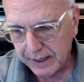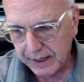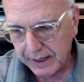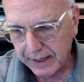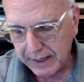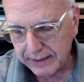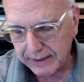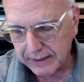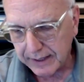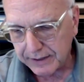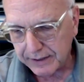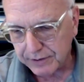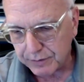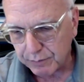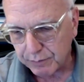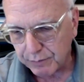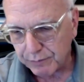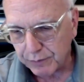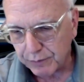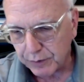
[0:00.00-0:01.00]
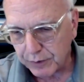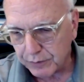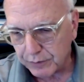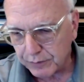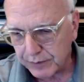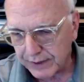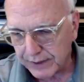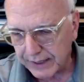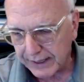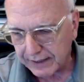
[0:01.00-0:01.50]
I like to refer to
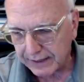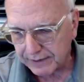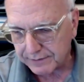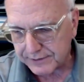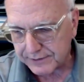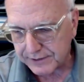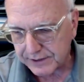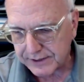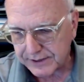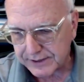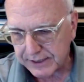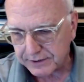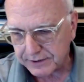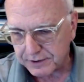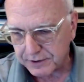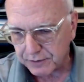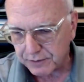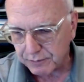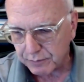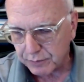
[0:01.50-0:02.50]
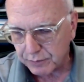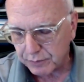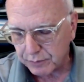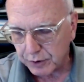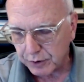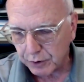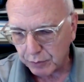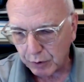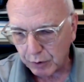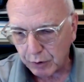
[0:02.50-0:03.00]
it as success through
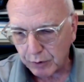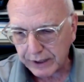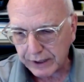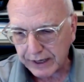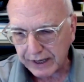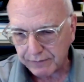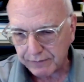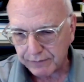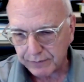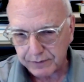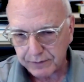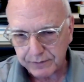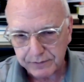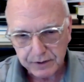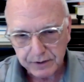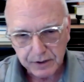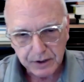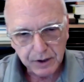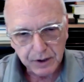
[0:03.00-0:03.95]
heroic efforts.